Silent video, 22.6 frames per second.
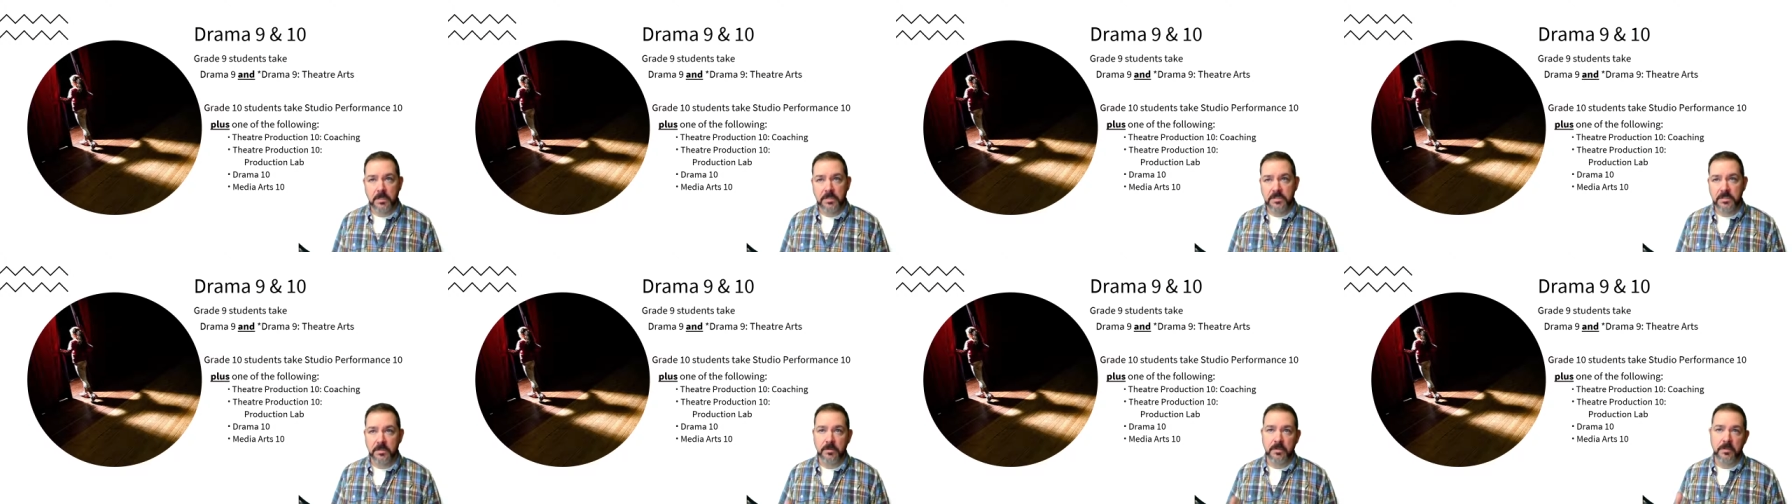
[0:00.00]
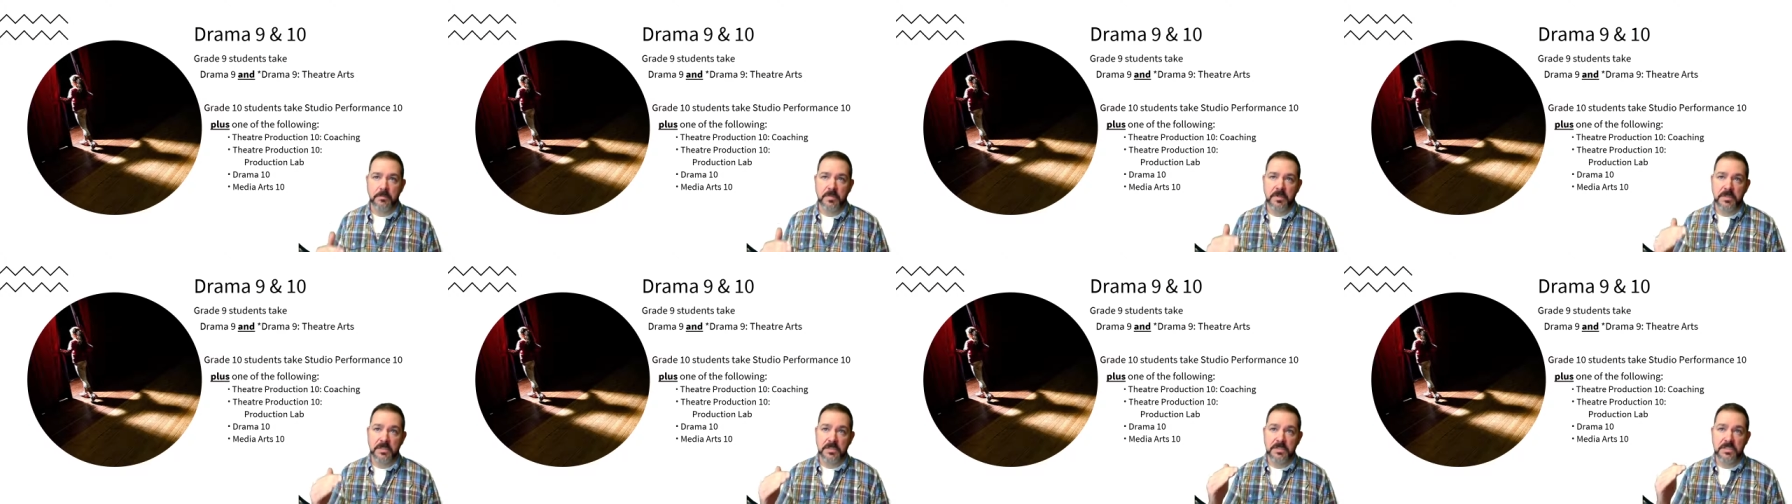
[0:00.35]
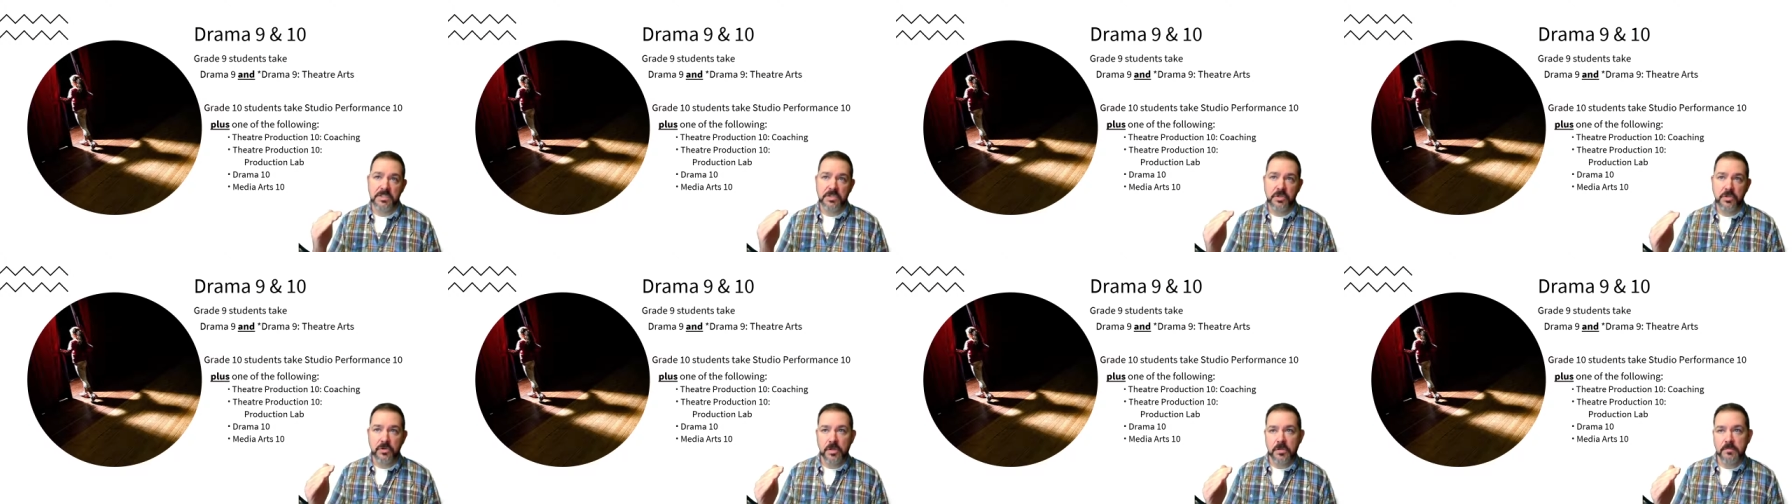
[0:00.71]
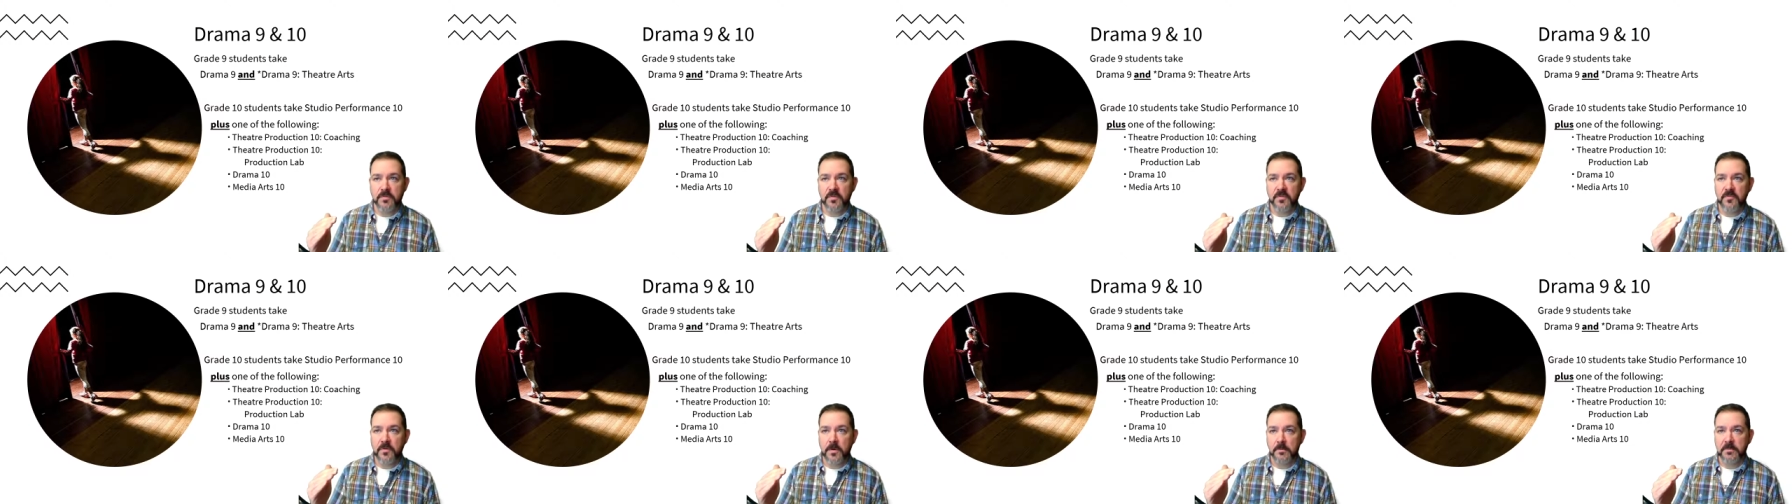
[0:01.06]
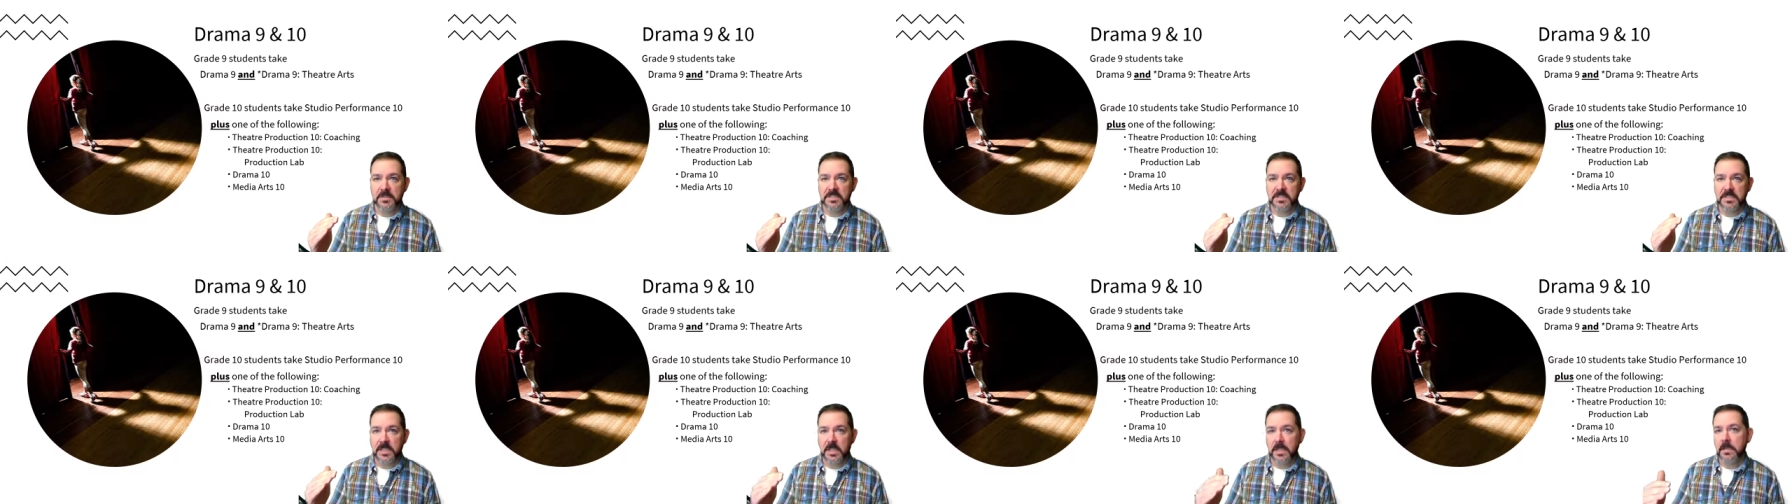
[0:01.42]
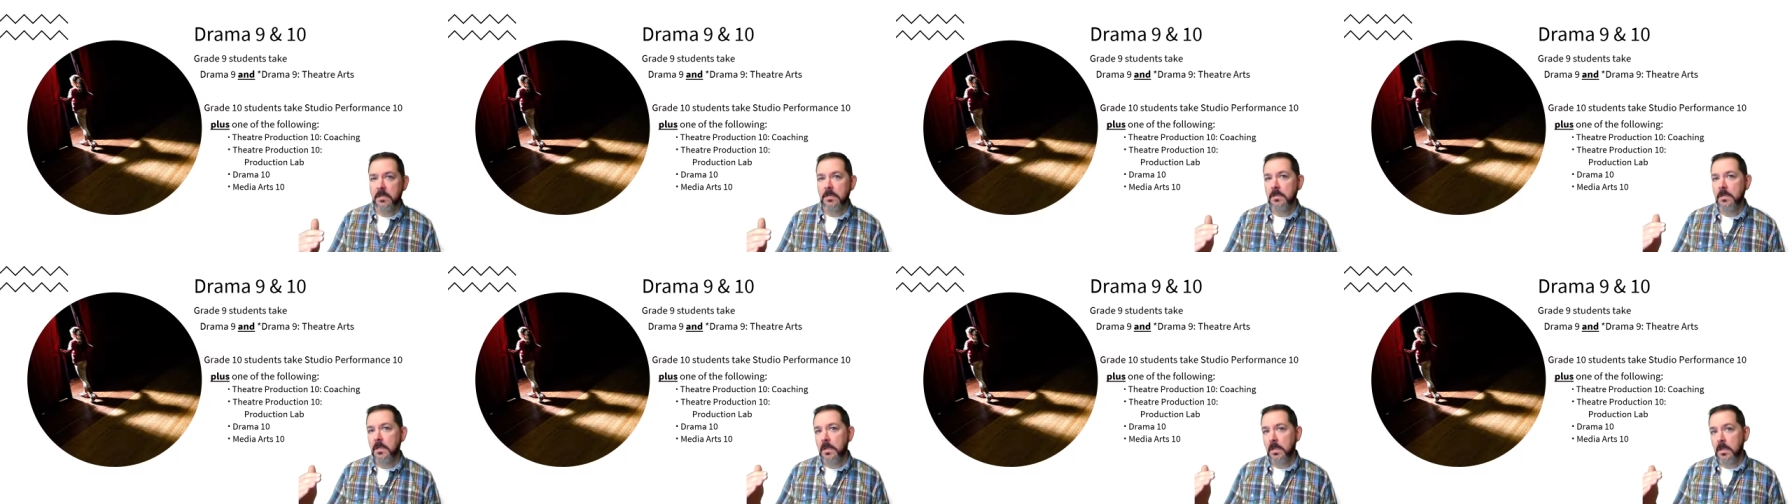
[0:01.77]
So you'd be in studio performance
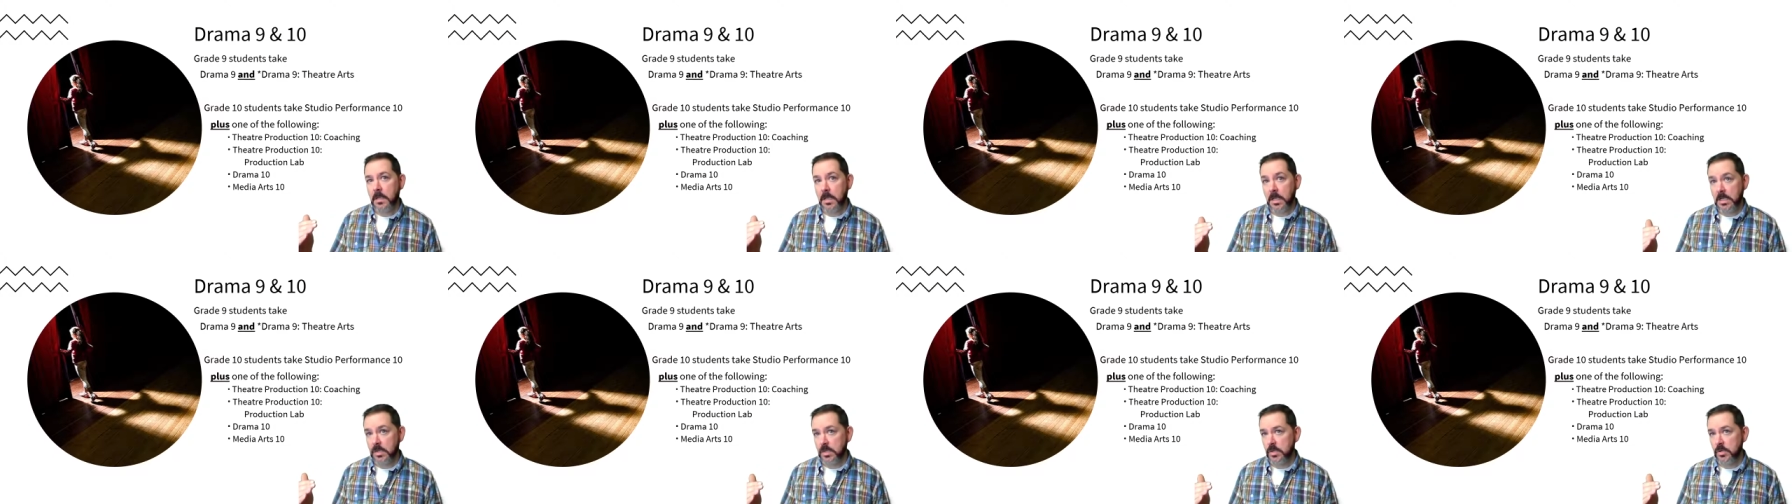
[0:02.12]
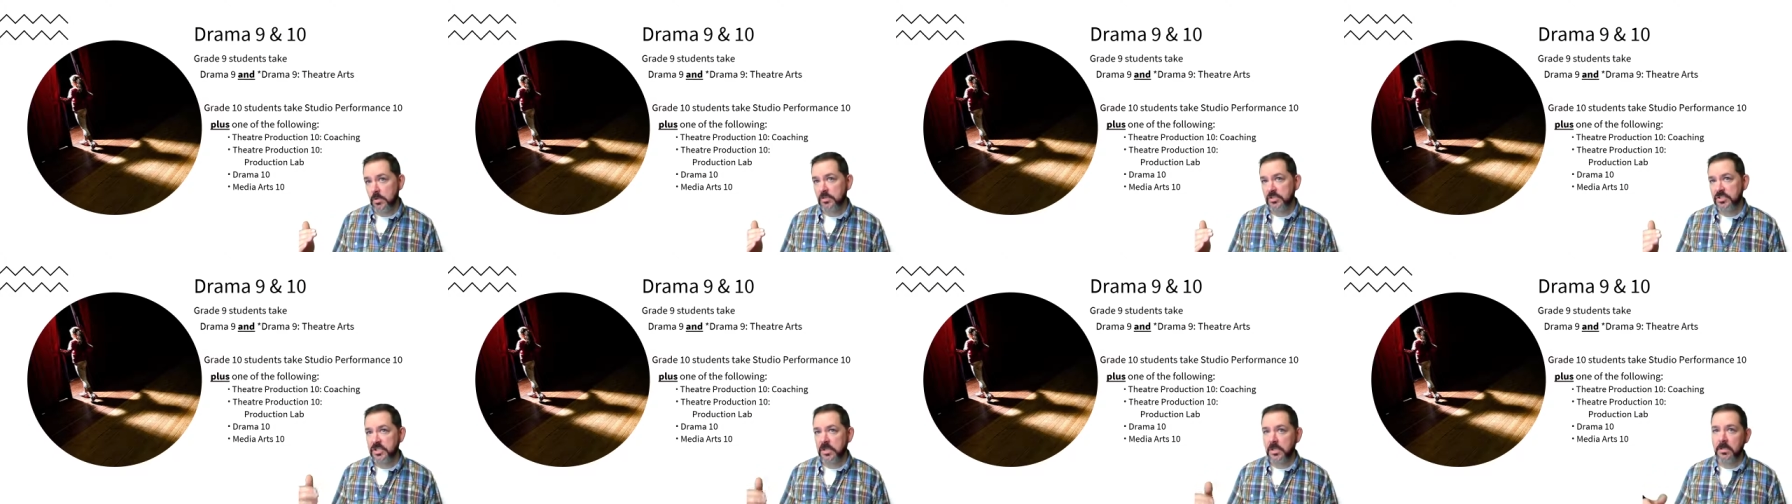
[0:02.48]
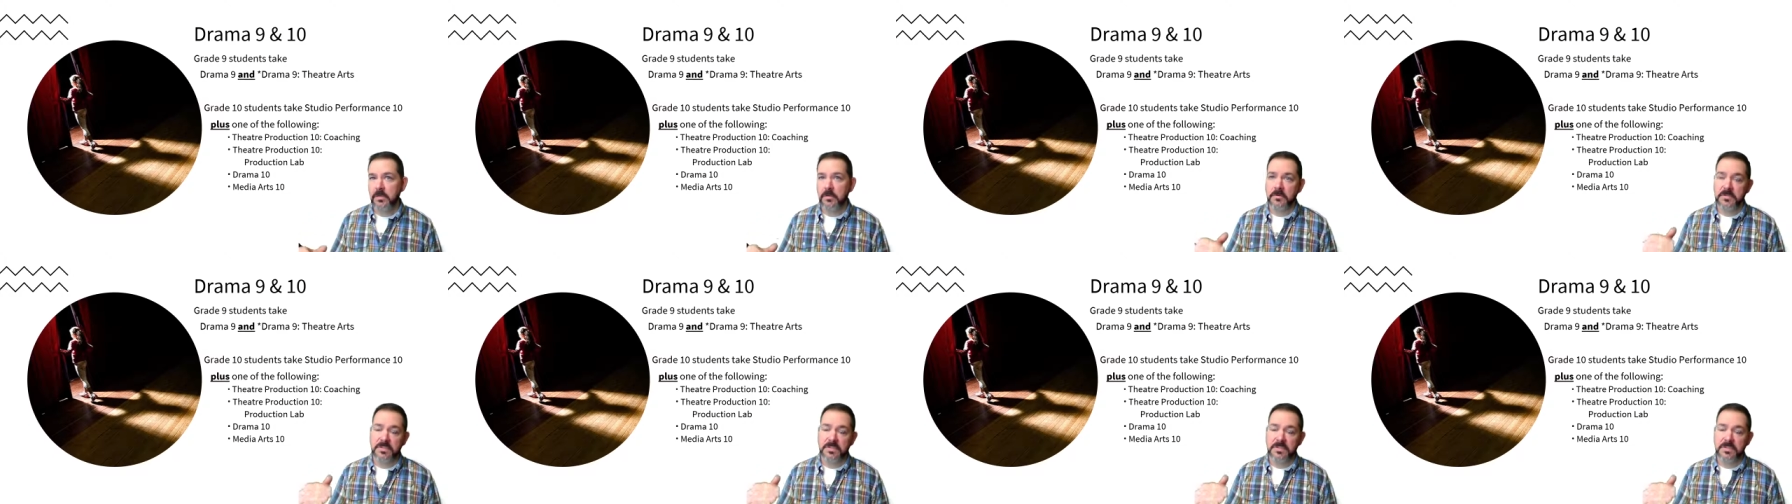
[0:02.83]
10 and coaching,